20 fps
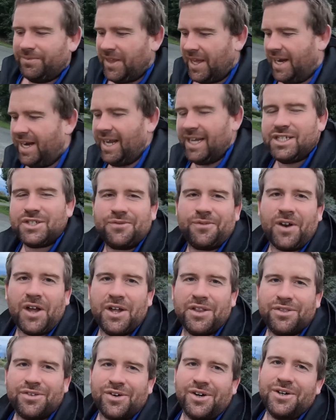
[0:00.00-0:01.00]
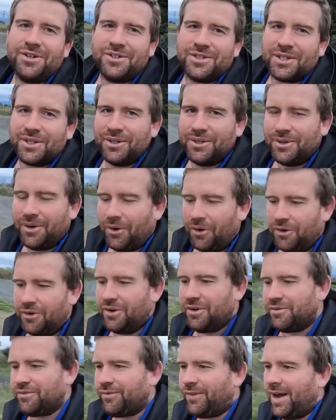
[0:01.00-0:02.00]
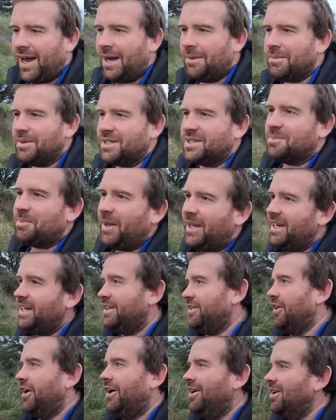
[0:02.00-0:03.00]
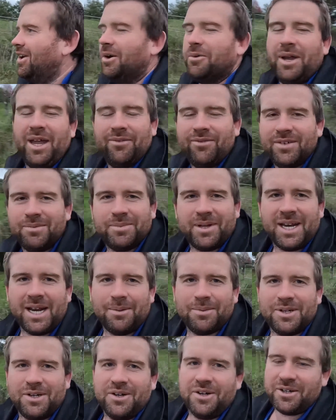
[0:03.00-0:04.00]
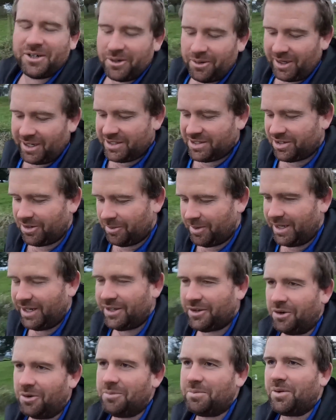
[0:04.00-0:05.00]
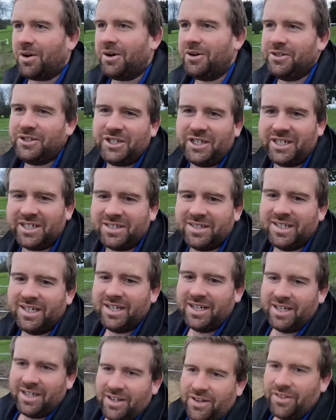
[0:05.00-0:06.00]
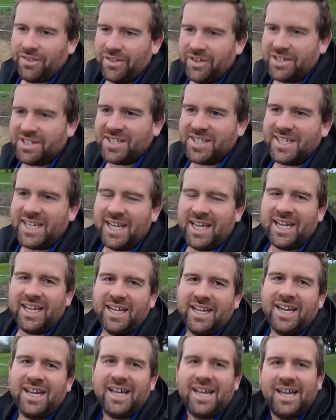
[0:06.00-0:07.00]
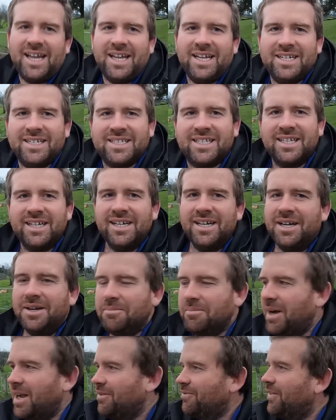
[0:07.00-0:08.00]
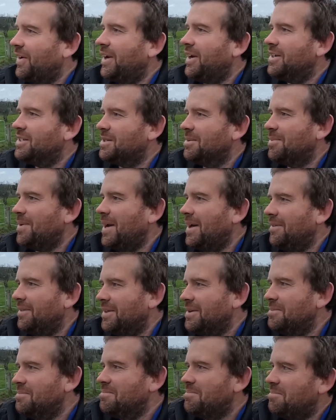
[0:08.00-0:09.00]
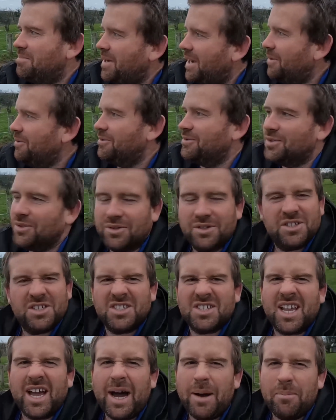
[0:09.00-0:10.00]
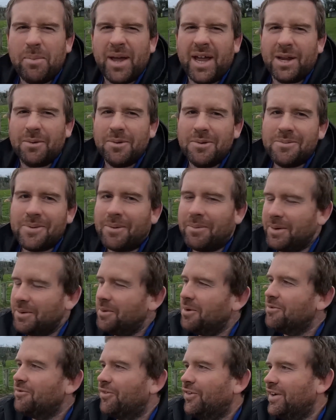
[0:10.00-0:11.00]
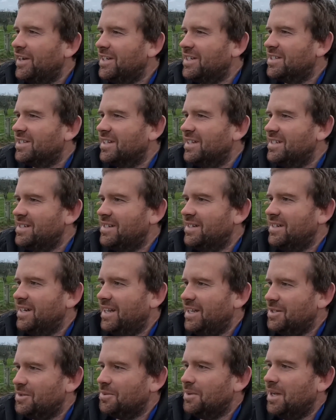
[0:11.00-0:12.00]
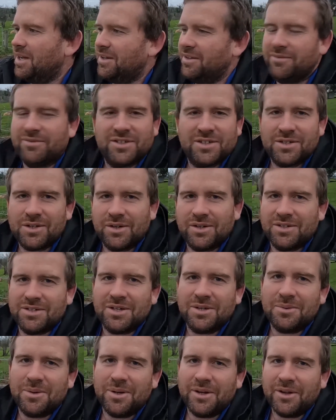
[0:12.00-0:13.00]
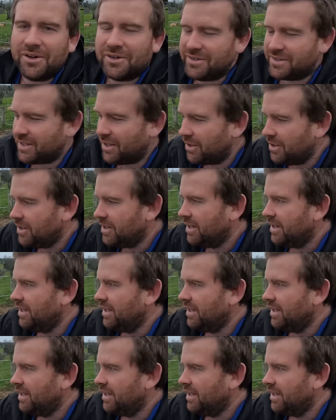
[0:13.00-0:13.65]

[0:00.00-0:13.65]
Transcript: That has flown through to on-farm spending though. Like, we haven't been able to do quite so many cool projects this year and make videos about them, but we've sort of just cut back, and we probably will for next season as well. You've just got to do what you got to do.